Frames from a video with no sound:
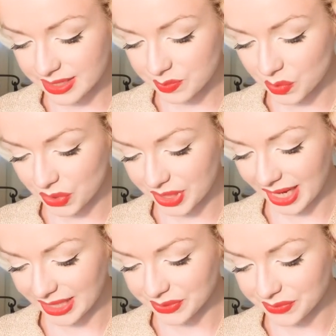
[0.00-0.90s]
it is more
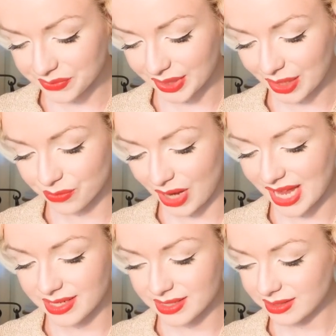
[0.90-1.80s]
kind of like a
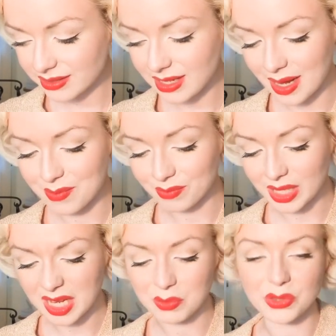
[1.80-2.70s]
red,
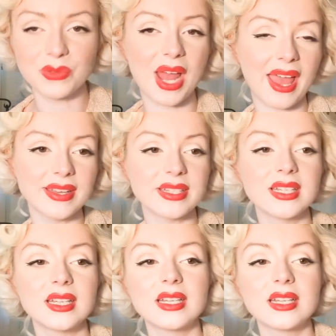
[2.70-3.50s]
like a blue red,